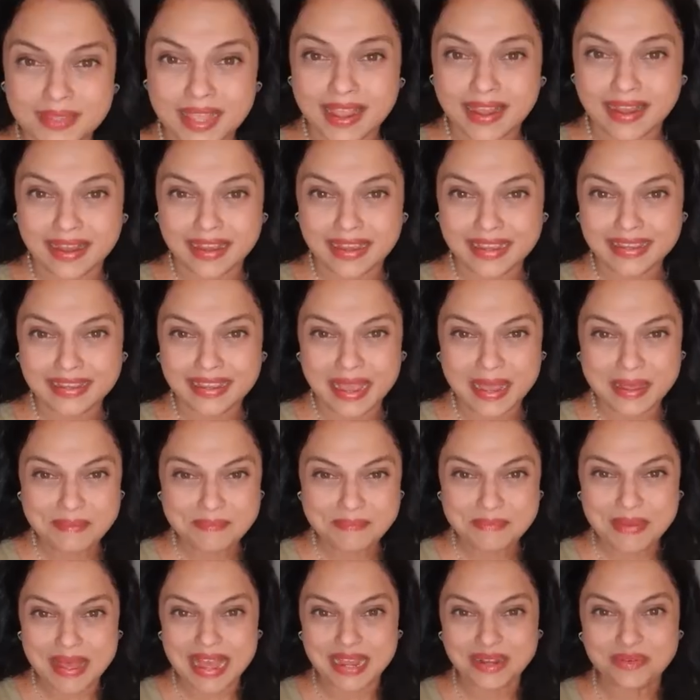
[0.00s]
Hi,
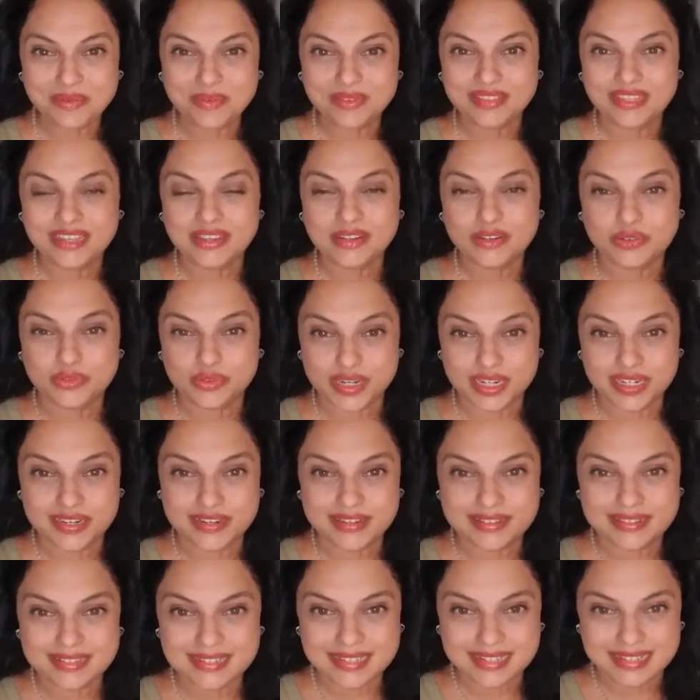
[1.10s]
I'm back with the
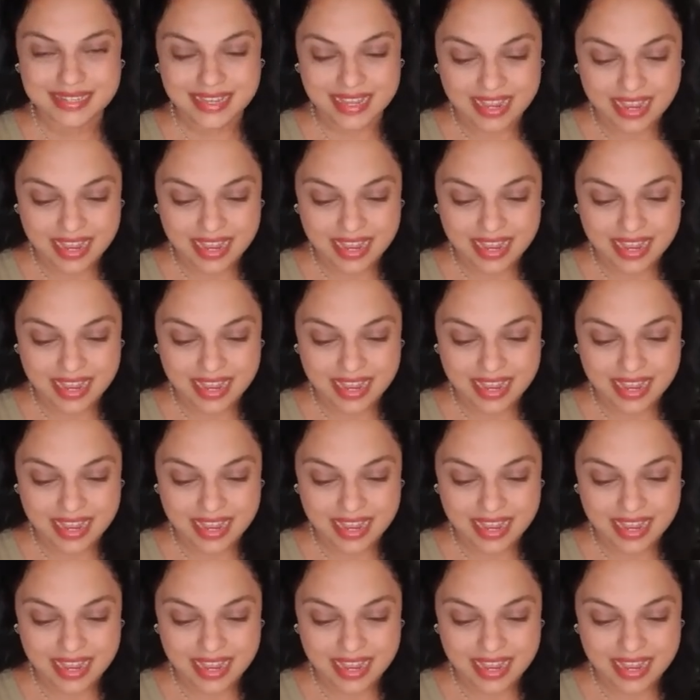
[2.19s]
ingredients.